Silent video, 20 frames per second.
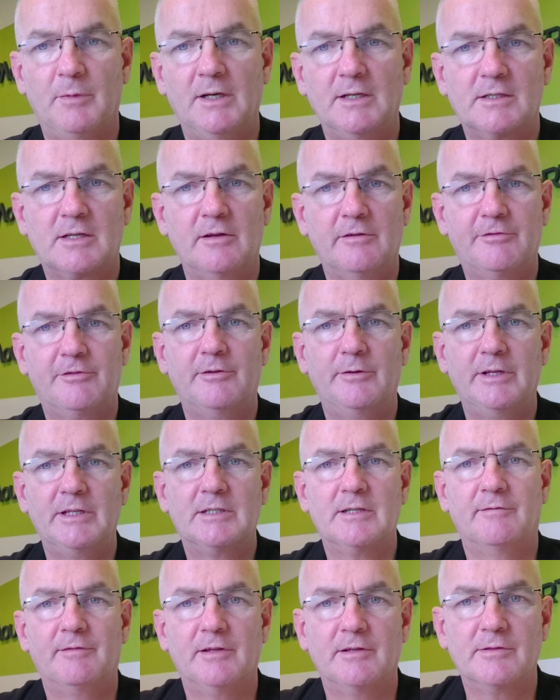But let's go through
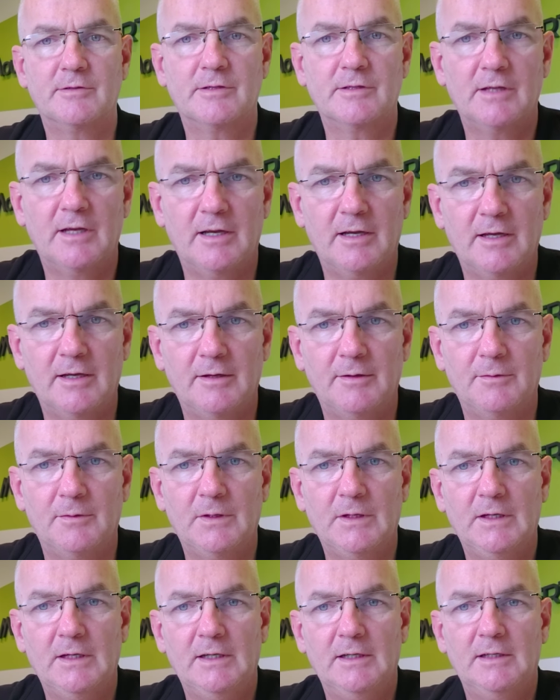each of those
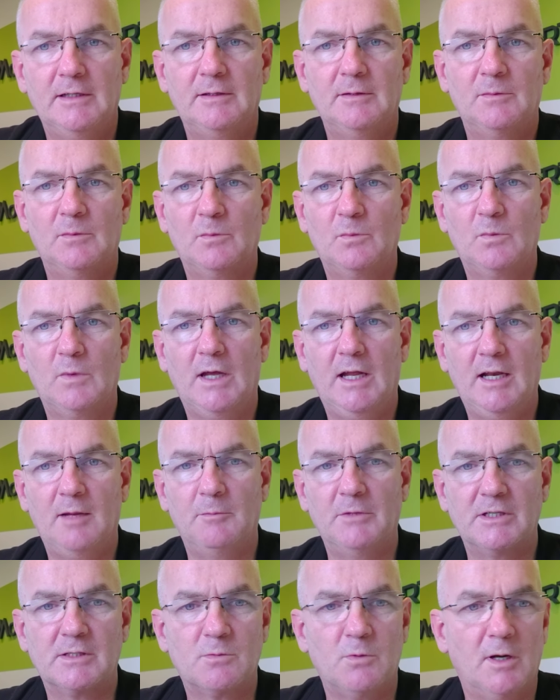
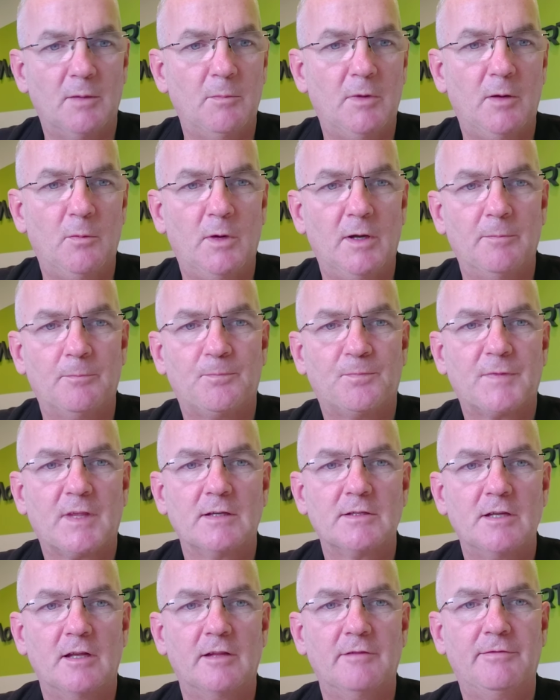elements one by one.
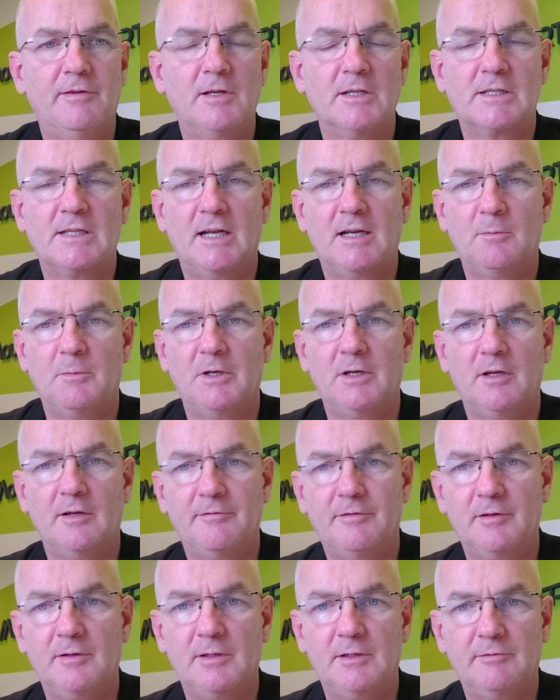So the first element
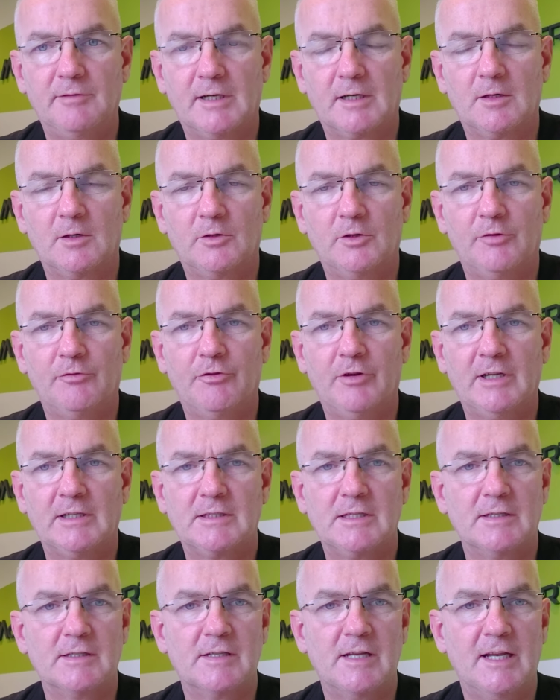of a rental
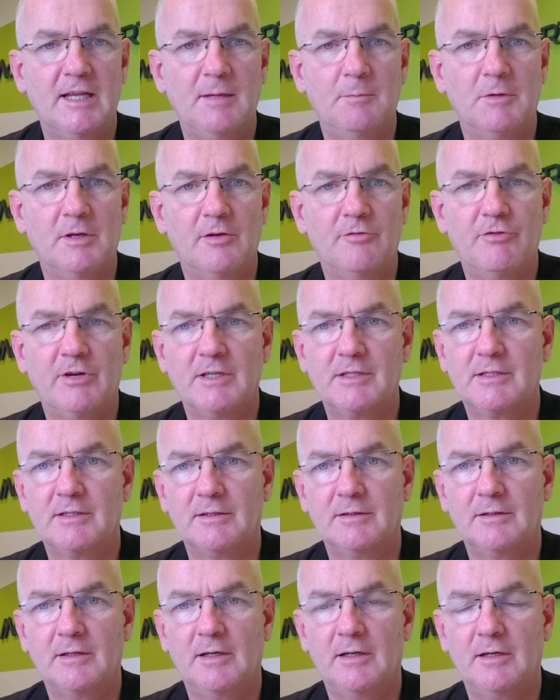contract is the name and address
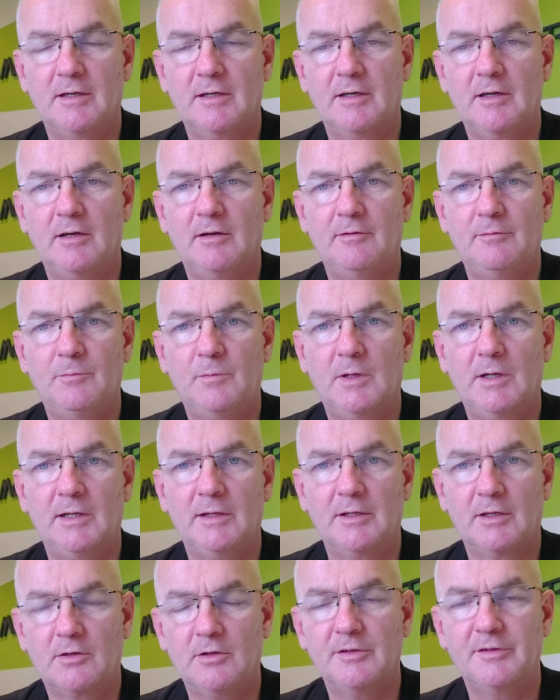
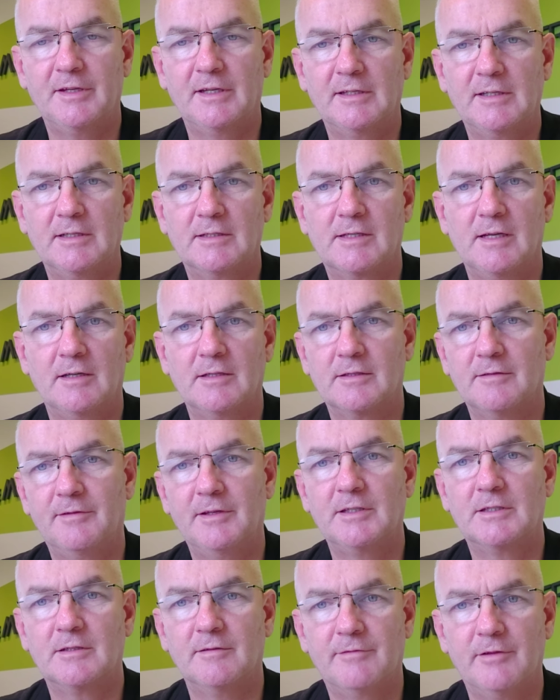and the contact details of
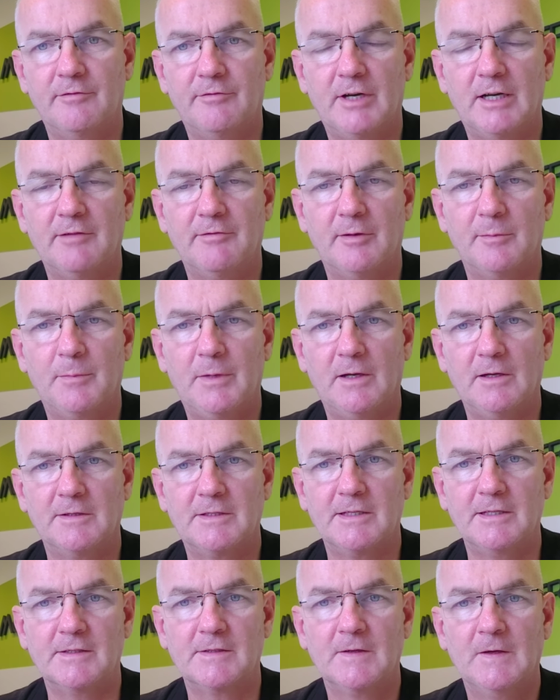each of the relevant
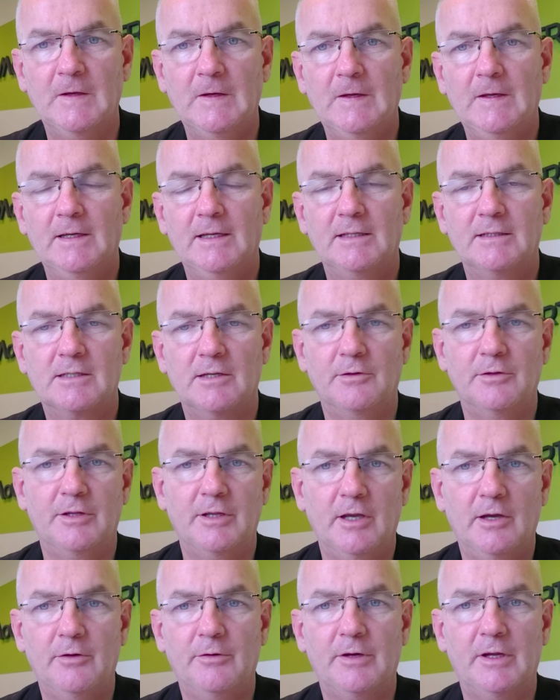parties. So
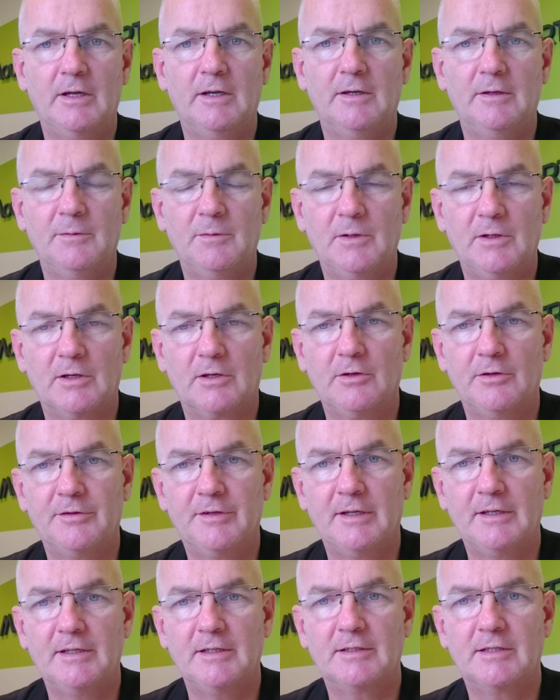the owner,
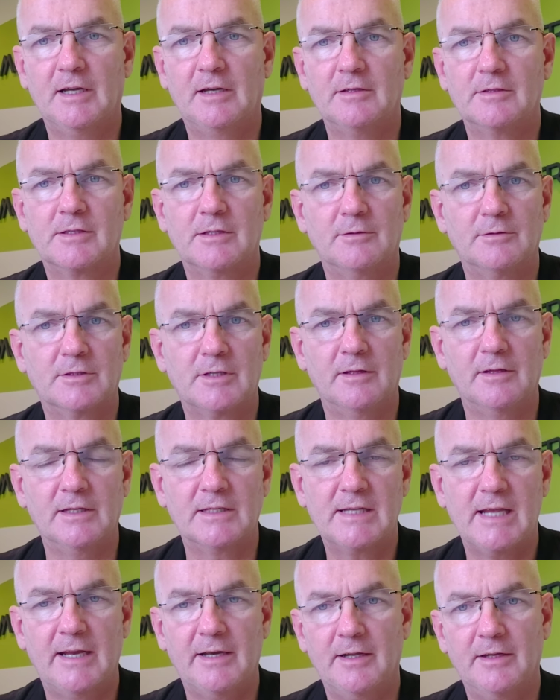contact details, also the
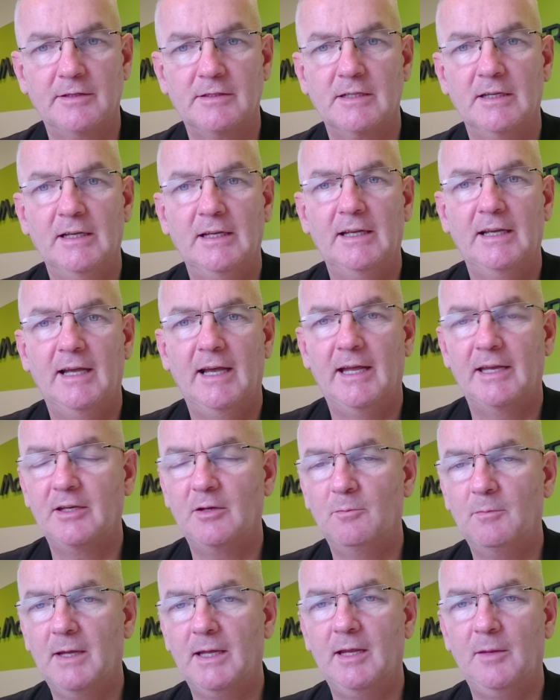tenant, and
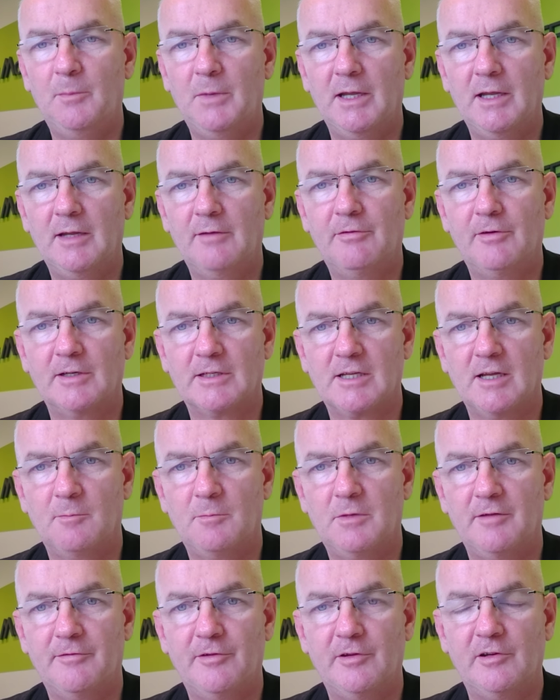you may be, for
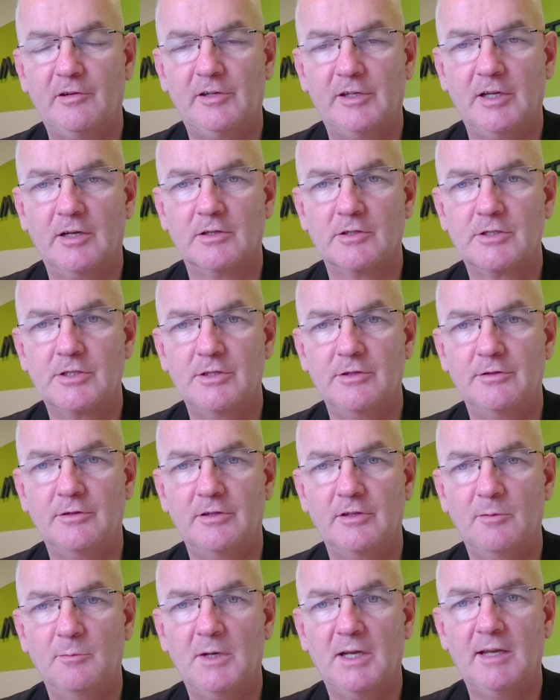example, if you're a young
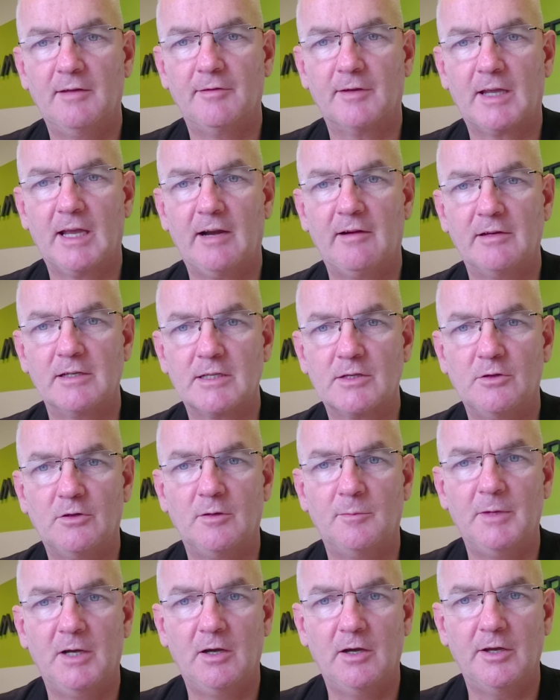student, you may have a
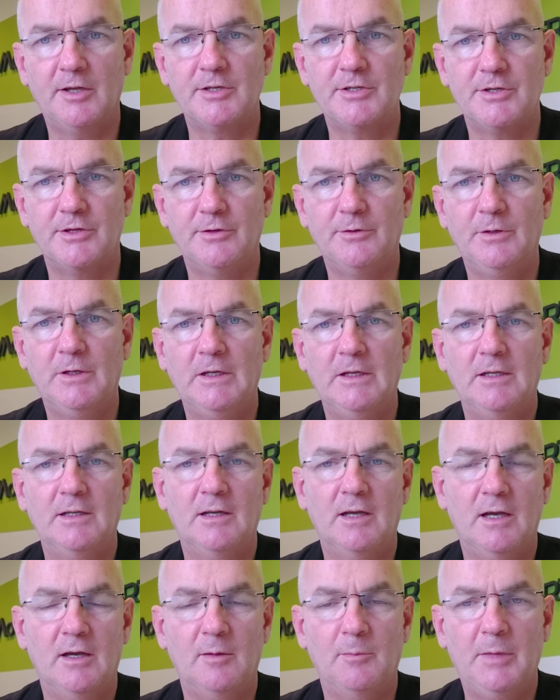guarantor behind you,
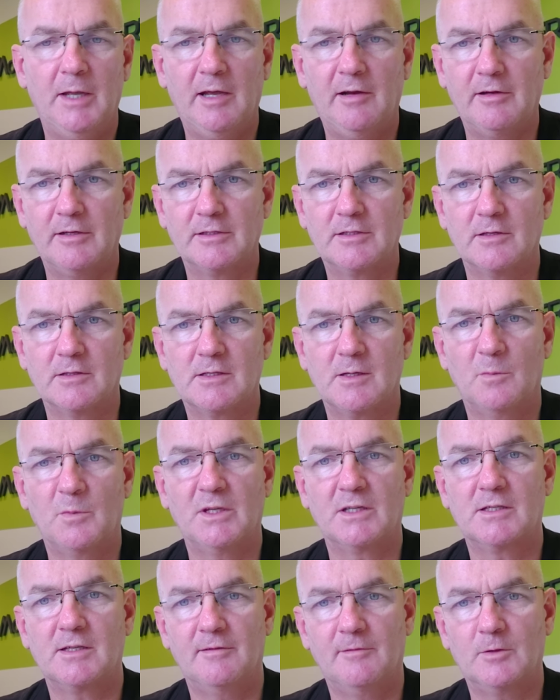a parent or
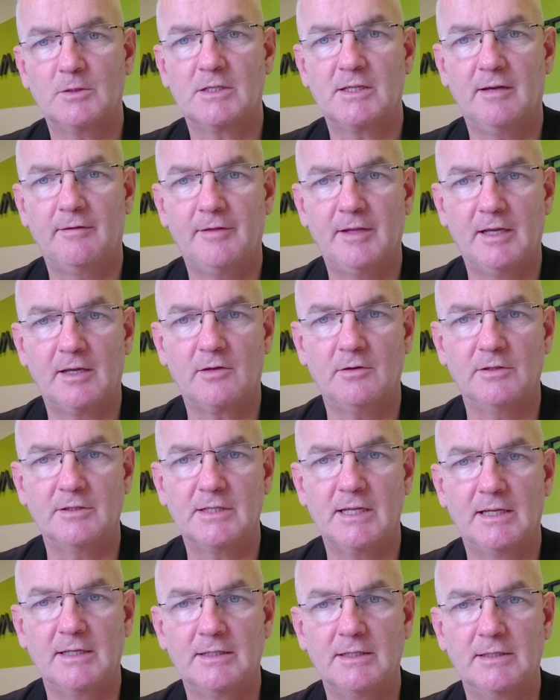something, so you also have their
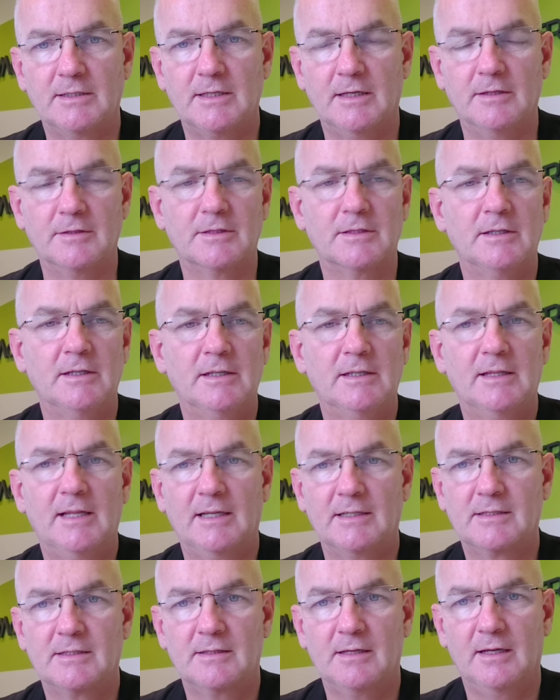contact details.
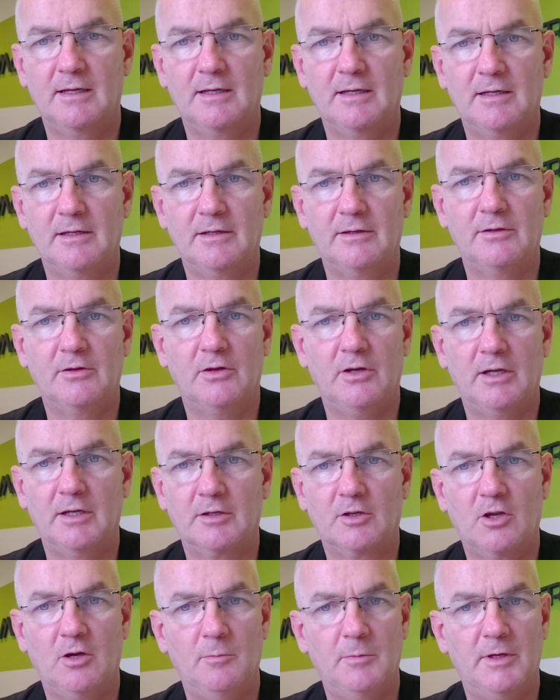That's not
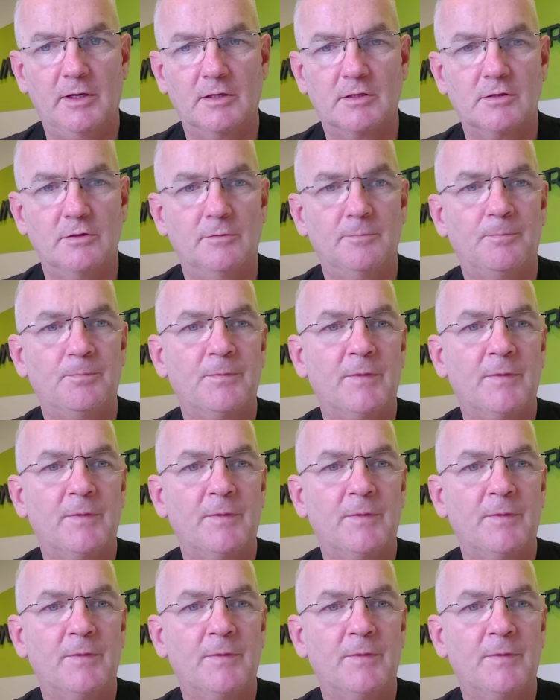uncommon at all.